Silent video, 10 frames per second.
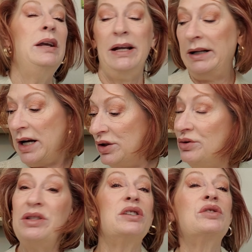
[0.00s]
And I
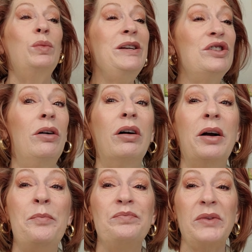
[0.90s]
used the Sweet Talk
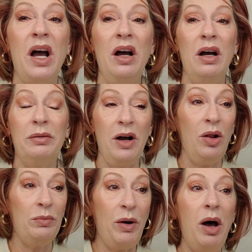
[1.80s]
uh,
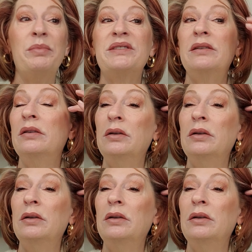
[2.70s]
Pops